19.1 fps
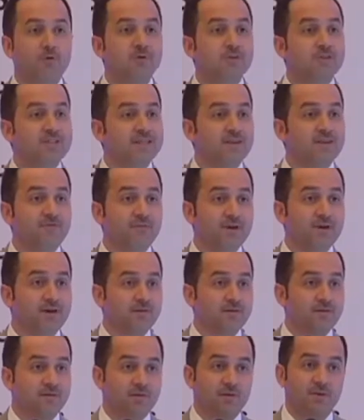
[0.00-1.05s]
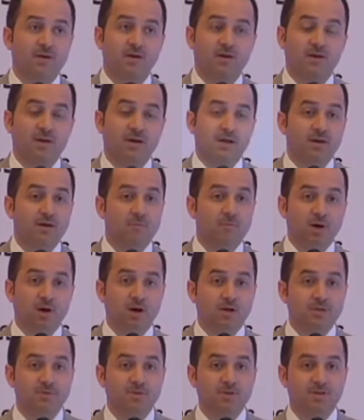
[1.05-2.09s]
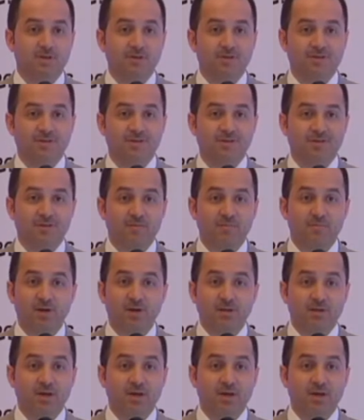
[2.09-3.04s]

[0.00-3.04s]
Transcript: want to see the figure in my hospital, but